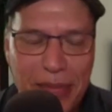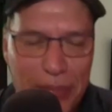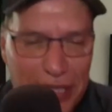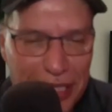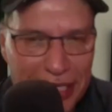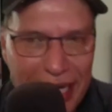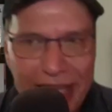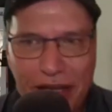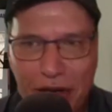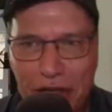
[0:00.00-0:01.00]
But the guy
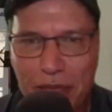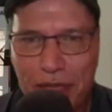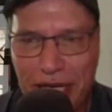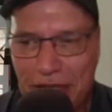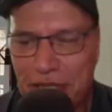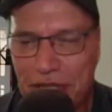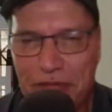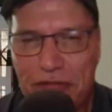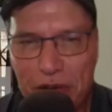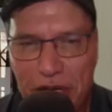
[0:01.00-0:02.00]
that owned the place was a
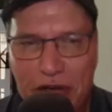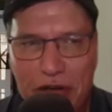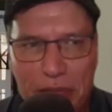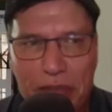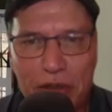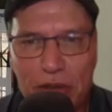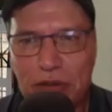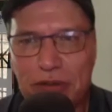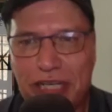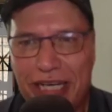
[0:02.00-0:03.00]
very grumpy
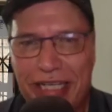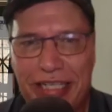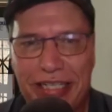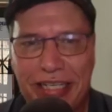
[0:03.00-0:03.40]
old guy,